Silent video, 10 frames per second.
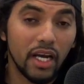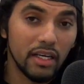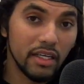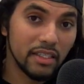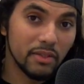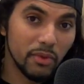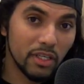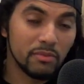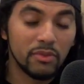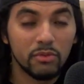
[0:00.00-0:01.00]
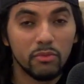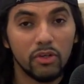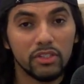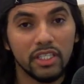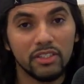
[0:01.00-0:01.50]
Hey, welcome to
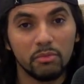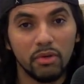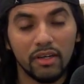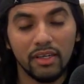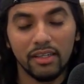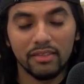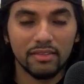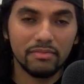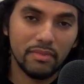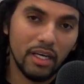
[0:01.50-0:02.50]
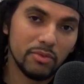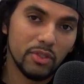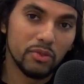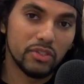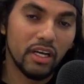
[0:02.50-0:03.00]
Tomorrow's Kingdom podcast. I'm your
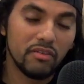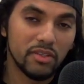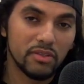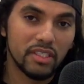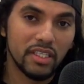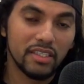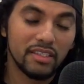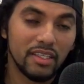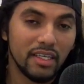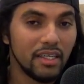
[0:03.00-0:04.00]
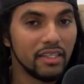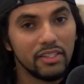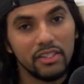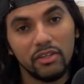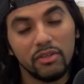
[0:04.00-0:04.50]
host, Kelvin.
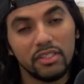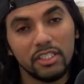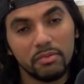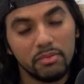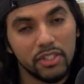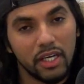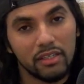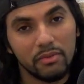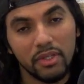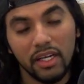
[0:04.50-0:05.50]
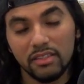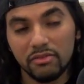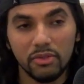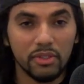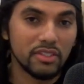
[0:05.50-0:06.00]
On this channel, we like to
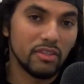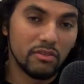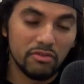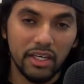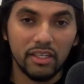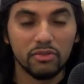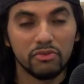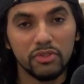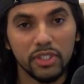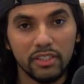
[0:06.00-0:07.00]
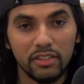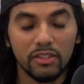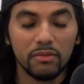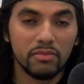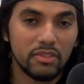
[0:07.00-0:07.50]
focus on financial
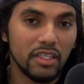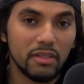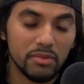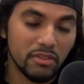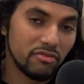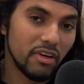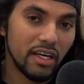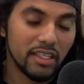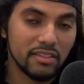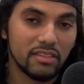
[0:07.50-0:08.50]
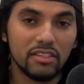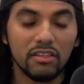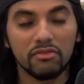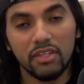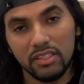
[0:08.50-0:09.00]
freedom, tips, advice,
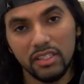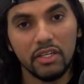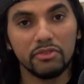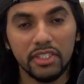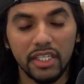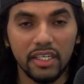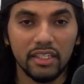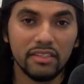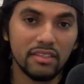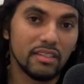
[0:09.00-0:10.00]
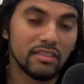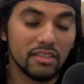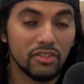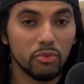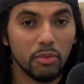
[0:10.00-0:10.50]
stuff that the everyday
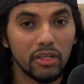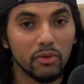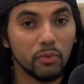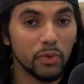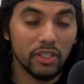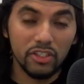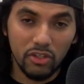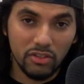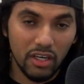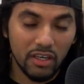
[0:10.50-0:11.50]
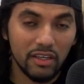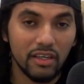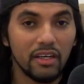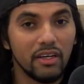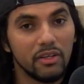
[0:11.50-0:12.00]
citizen, no matter where you
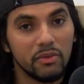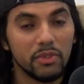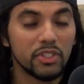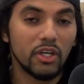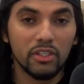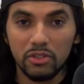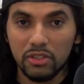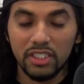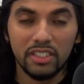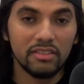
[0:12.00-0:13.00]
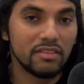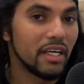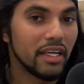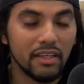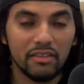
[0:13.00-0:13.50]
are, which country,
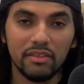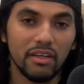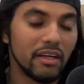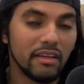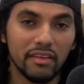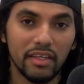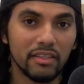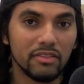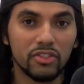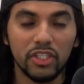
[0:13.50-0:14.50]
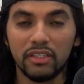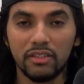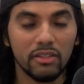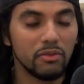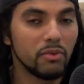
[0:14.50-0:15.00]
state, anything,
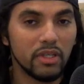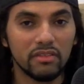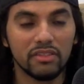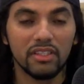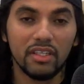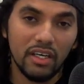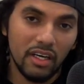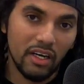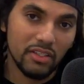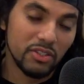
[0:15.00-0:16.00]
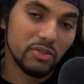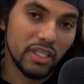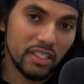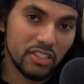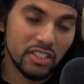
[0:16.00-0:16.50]
gender, whatever, how you
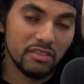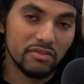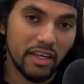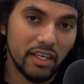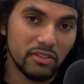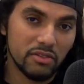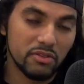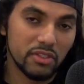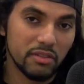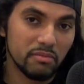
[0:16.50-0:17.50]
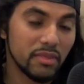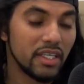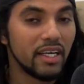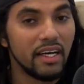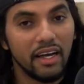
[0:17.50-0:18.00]
can achieve financial freedom.
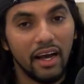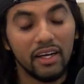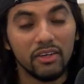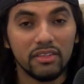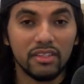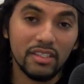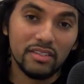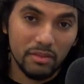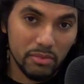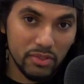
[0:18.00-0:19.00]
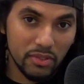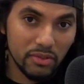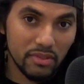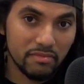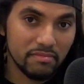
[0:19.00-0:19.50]
And on this
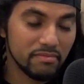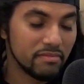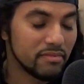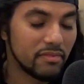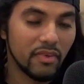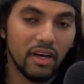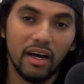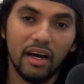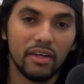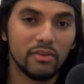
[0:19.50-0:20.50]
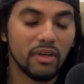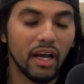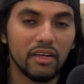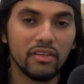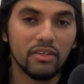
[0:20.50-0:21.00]
episode, I don't
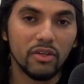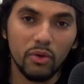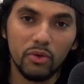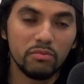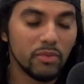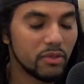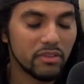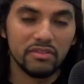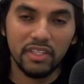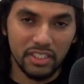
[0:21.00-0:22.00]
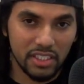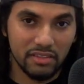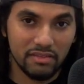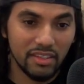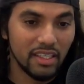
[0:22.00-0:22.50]
got no motivation.